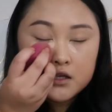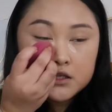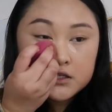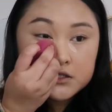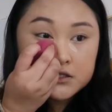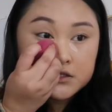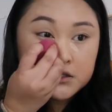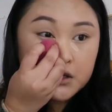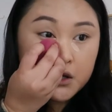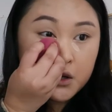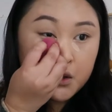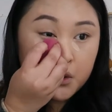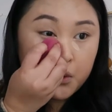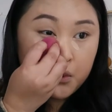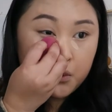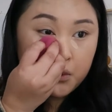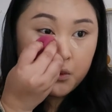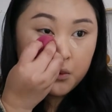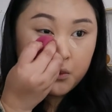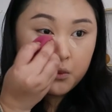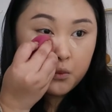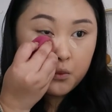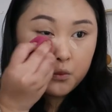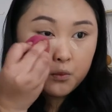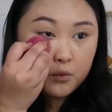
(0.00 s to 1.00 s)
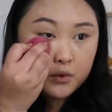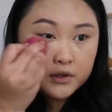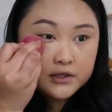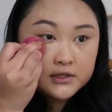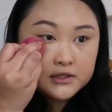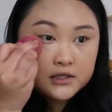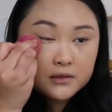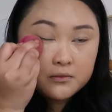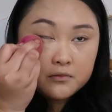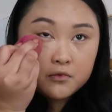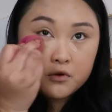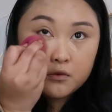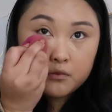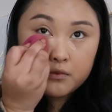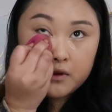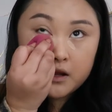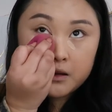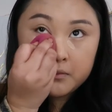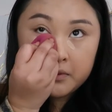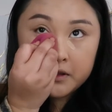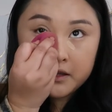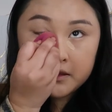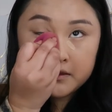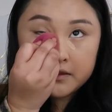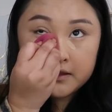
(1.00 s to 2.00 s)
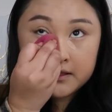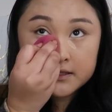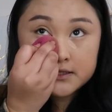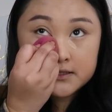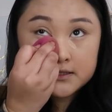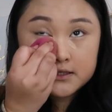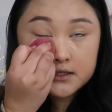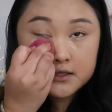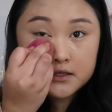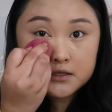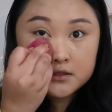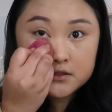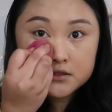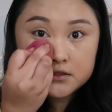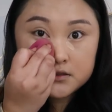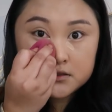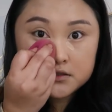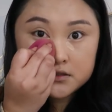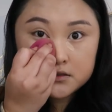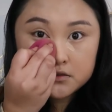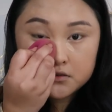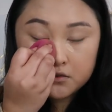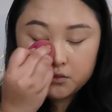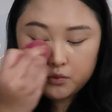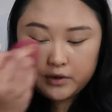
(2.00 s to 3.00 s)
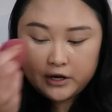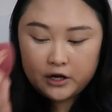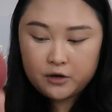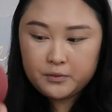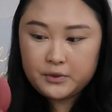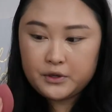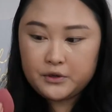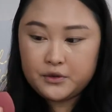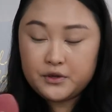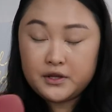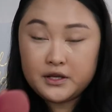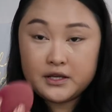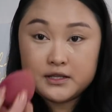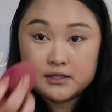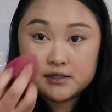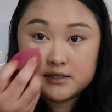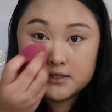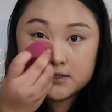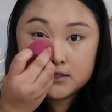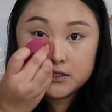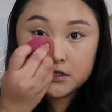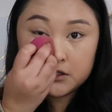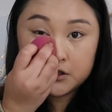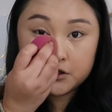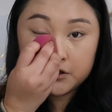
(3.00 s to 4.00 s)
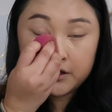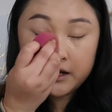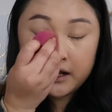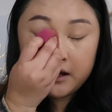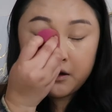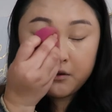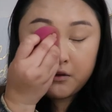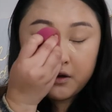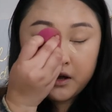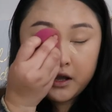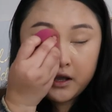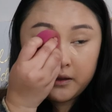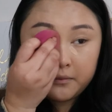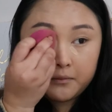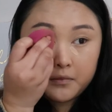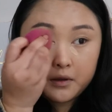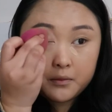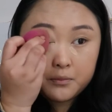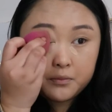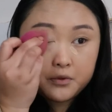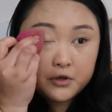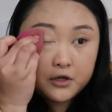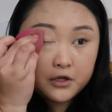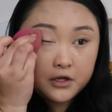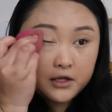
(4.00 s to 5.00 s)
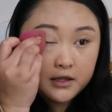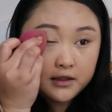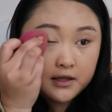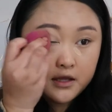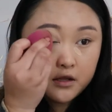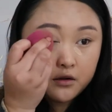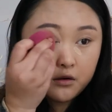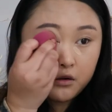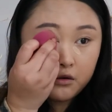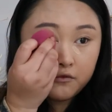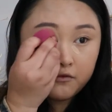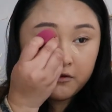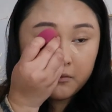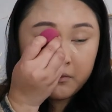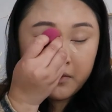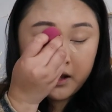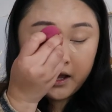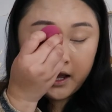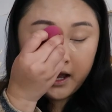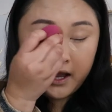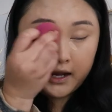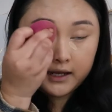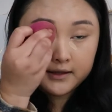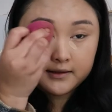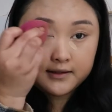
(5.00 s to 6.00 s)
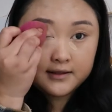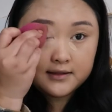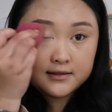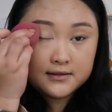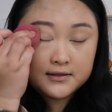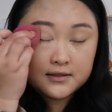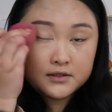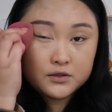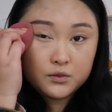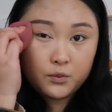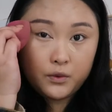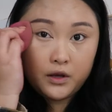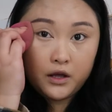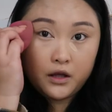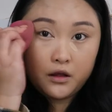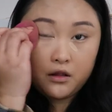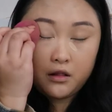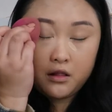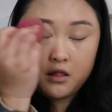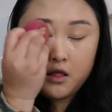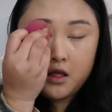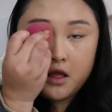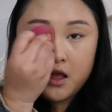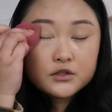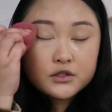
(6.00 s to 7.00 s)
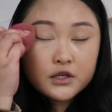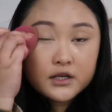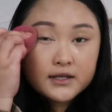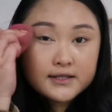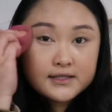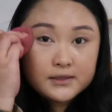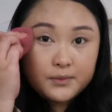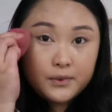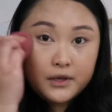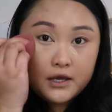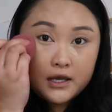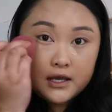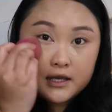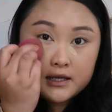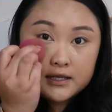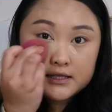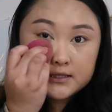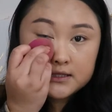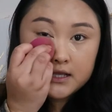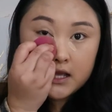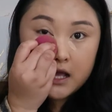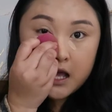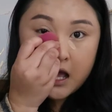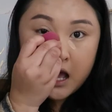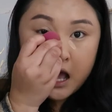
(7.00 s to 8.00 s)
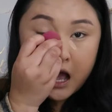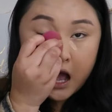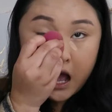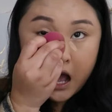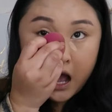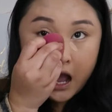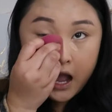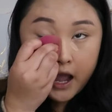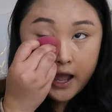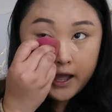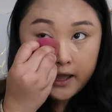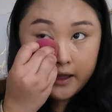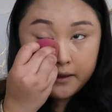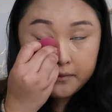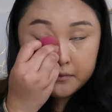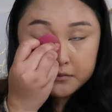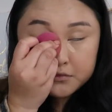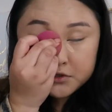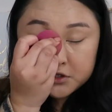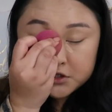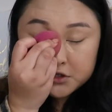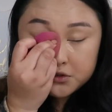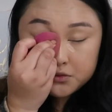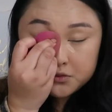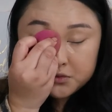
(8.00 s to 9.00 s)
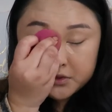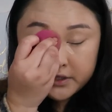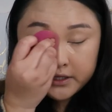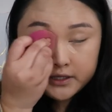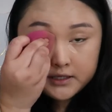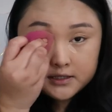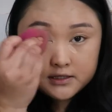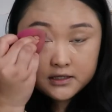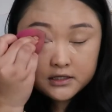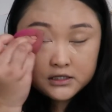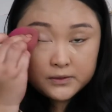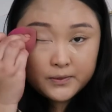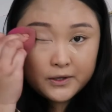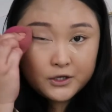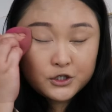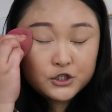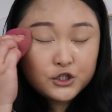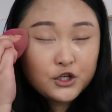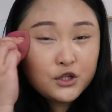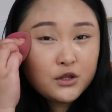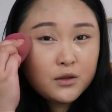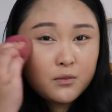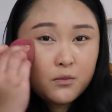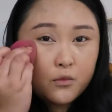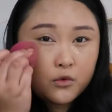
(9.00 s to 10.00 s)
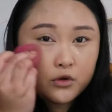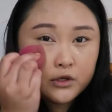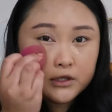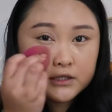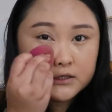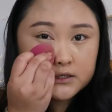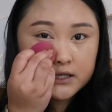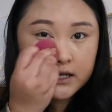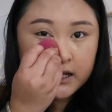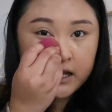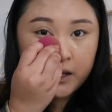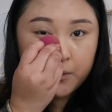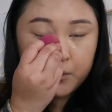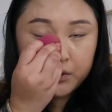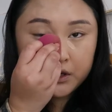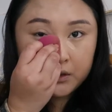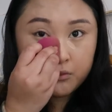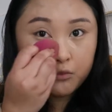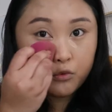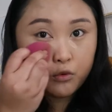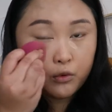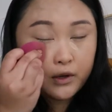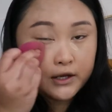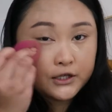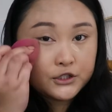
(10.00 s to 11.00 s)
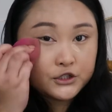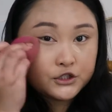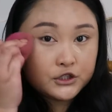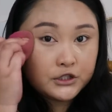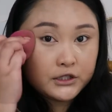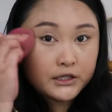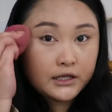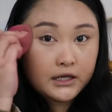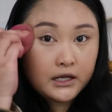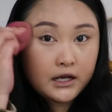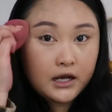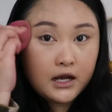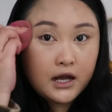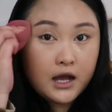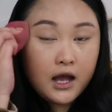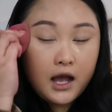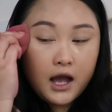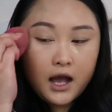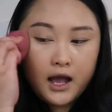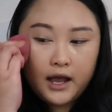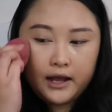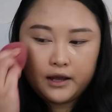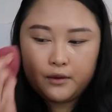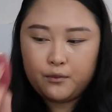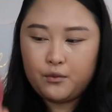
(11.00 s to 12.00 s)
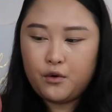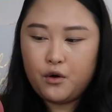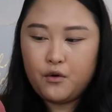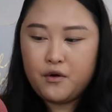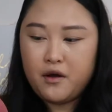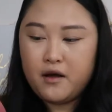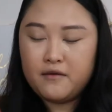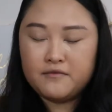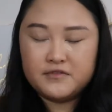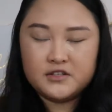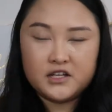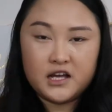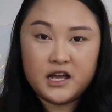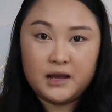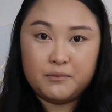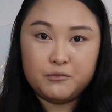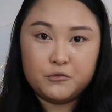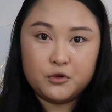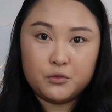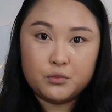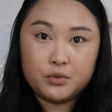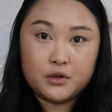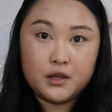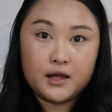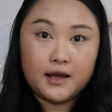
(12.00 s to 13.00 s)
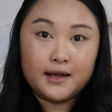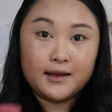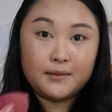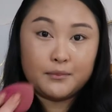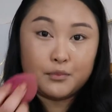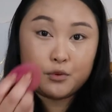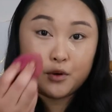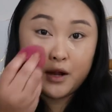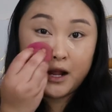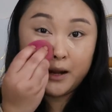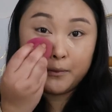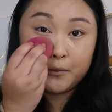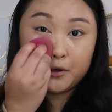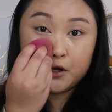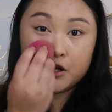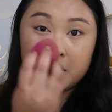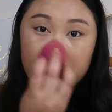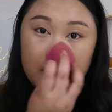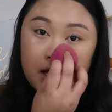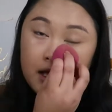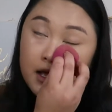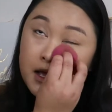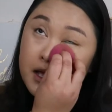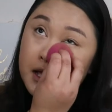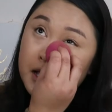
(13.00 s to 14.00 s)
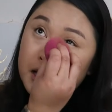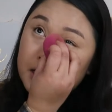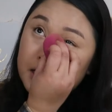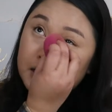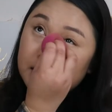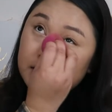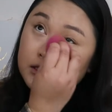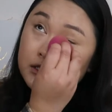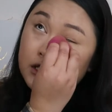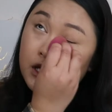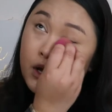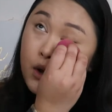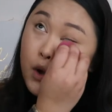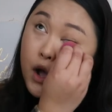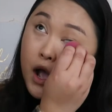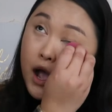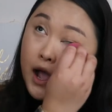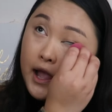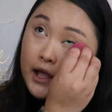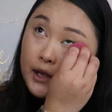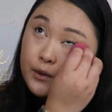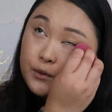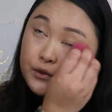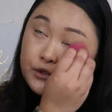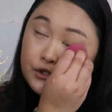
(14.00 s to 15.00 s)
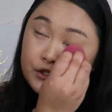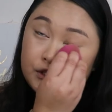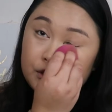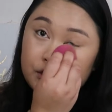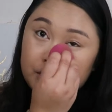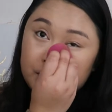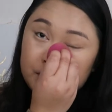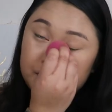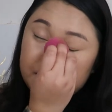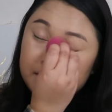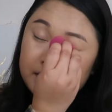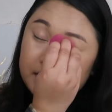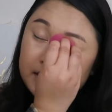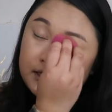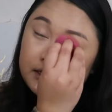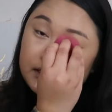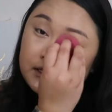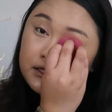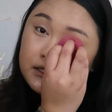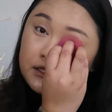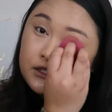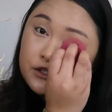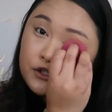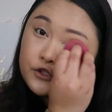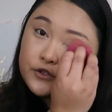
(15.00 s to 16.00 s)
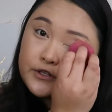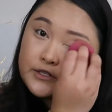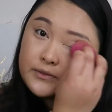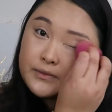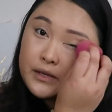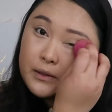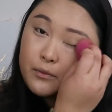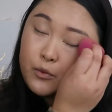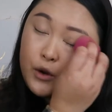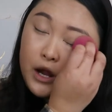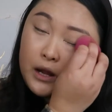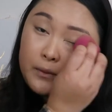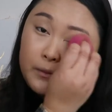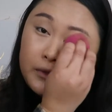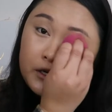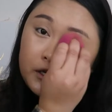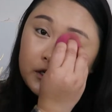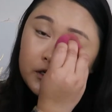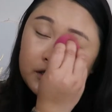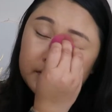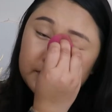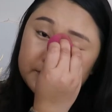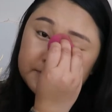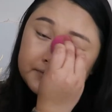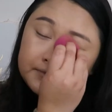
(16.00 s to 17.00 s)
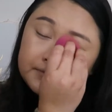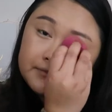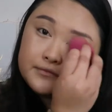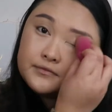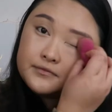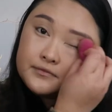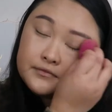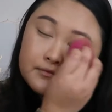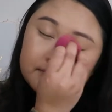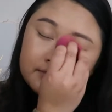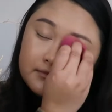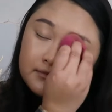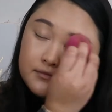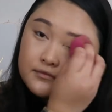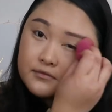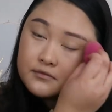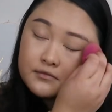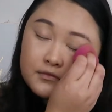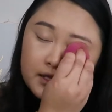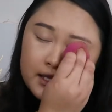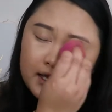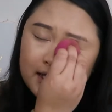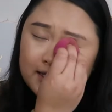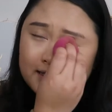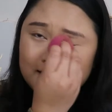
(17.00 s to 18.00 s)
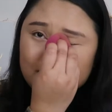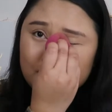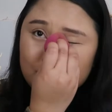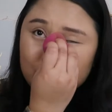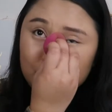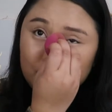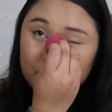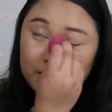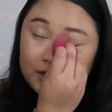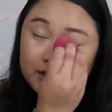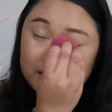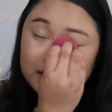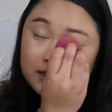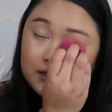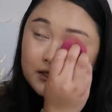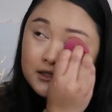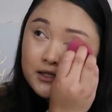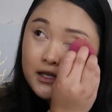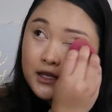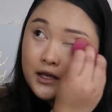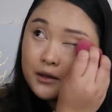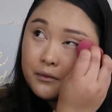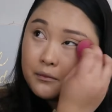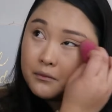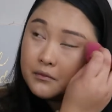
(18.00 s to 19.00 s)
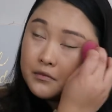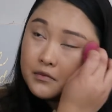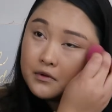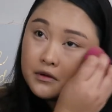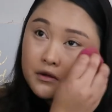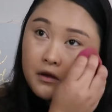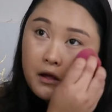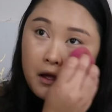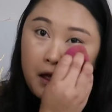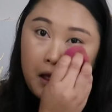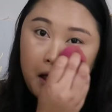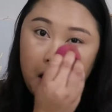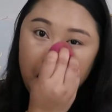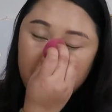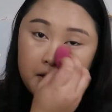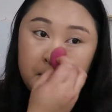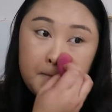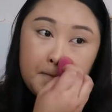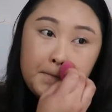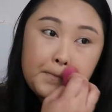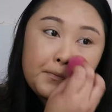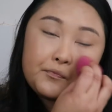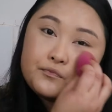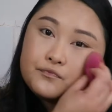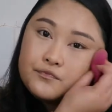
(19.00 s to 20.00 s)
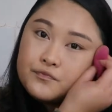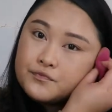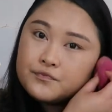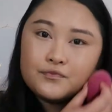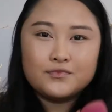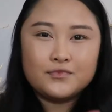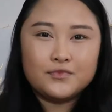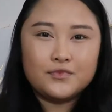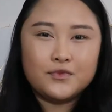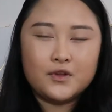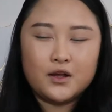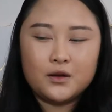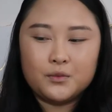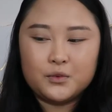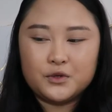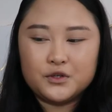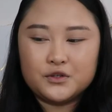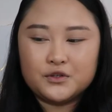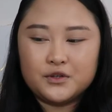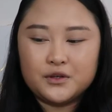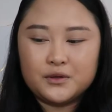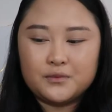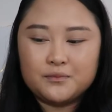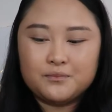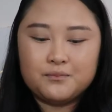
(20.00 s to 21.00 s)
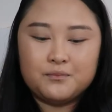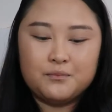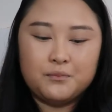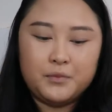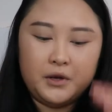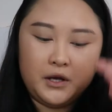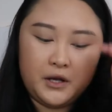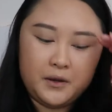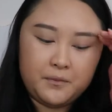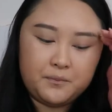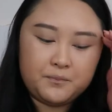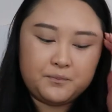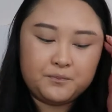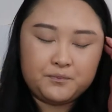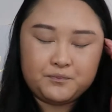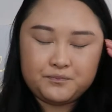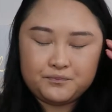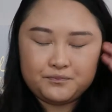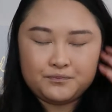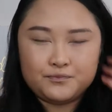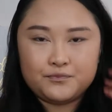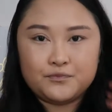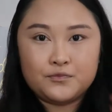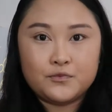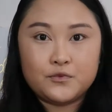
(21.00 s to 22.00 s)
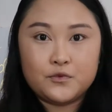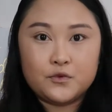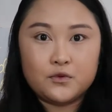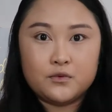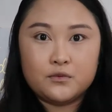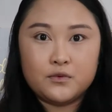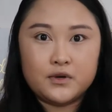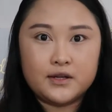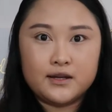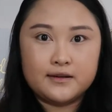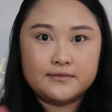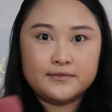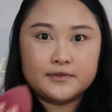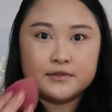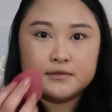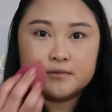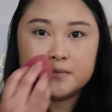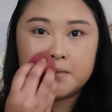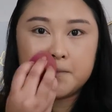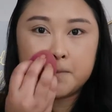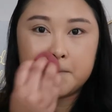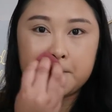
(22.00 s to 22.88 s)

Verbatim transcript: So once I'm rubbing this Rare Beauty concealer out, I'm putting that over my eyelids as well, just because I'm too late, especially in the morning time when I'm rushing, I won't have time to apply primer, so I will just use concealer as my primer. It still works the same. Not really, but whatever.